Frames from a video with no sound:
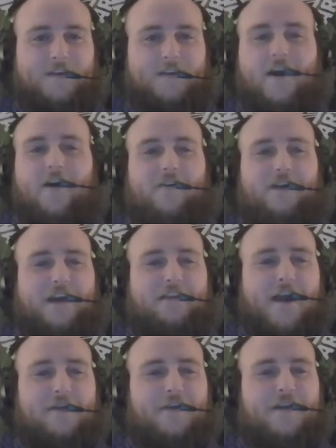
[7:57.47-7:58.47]
No,
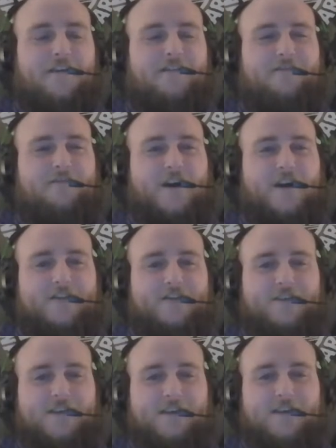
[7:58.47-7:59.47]
I think
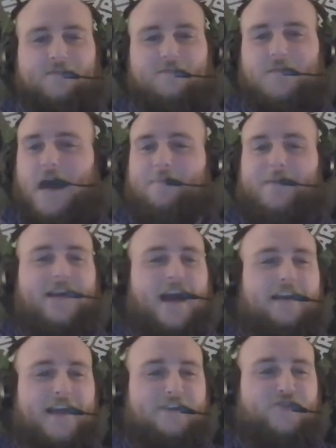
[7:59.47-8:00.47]
honestly, I mean,
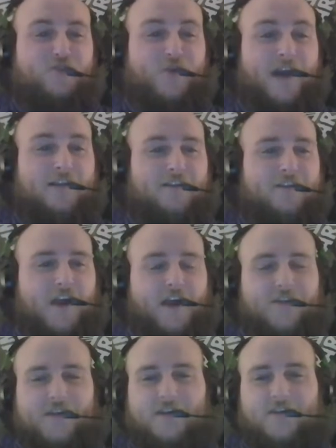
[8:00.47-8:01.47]
I like Drew Aller.
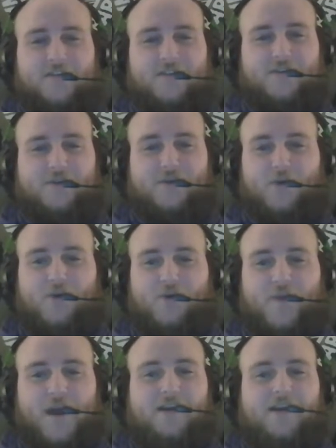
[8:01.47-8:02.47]
I think he's a good
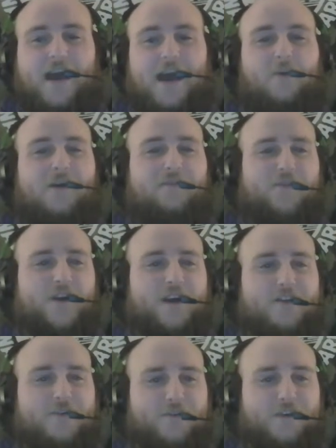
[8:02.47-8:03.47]
quarterback. However,
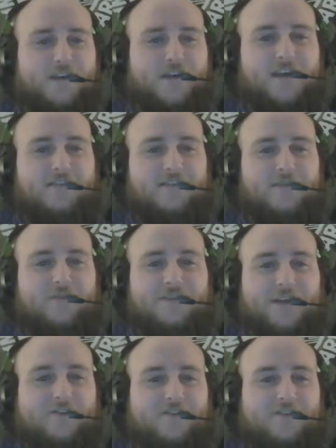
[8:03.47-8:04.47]
I do think he has
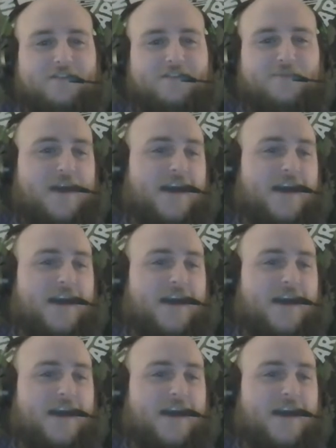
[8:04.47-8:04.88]
limitations as a